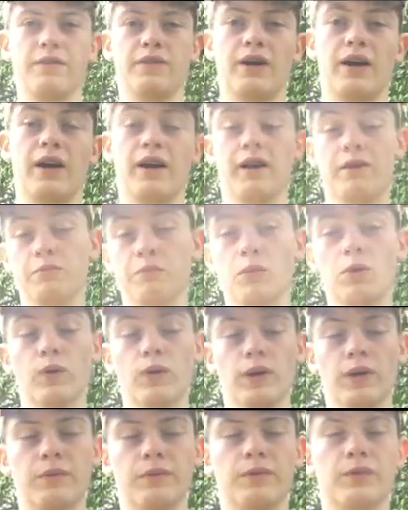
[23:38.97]
I have
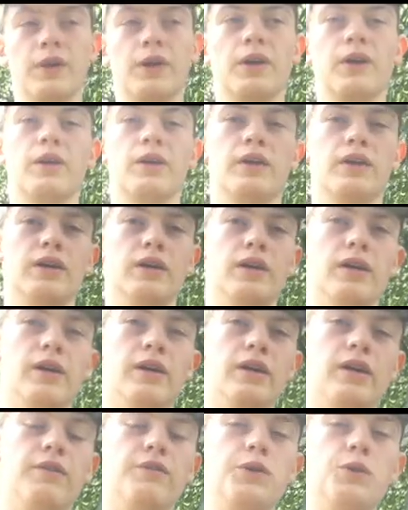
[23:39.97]
more.
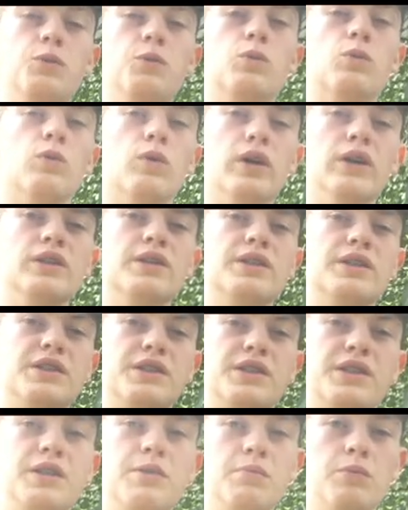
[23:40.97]
If you want to
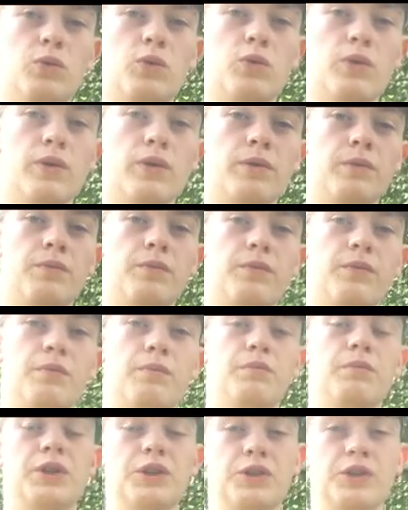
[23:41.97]
see more,
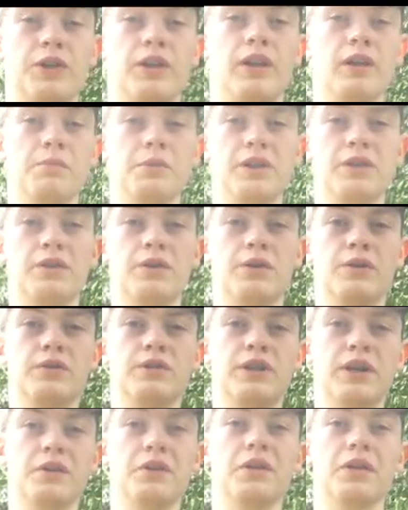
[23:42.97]
be sure to let me know
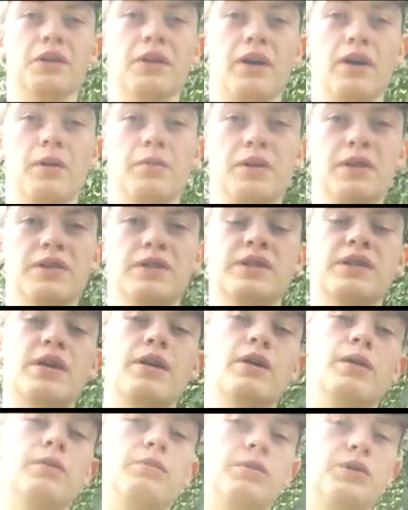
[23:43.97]
down in the comments.
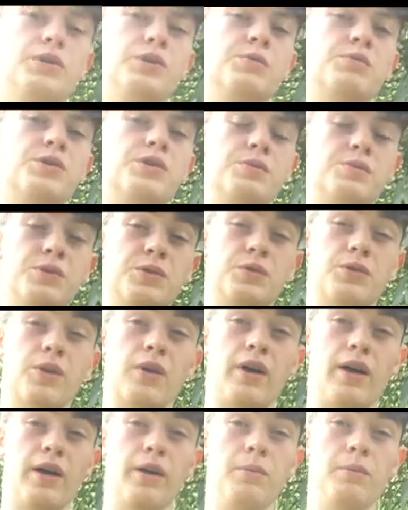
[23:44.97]
You should
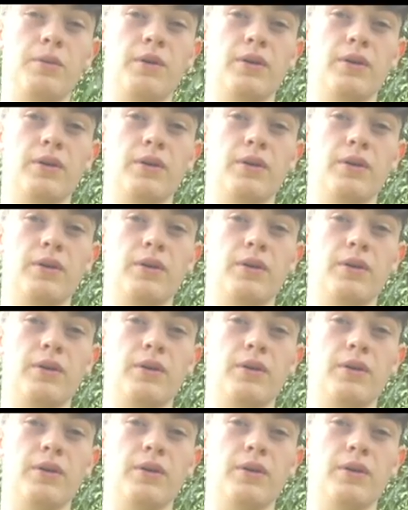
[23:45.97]
subscribe.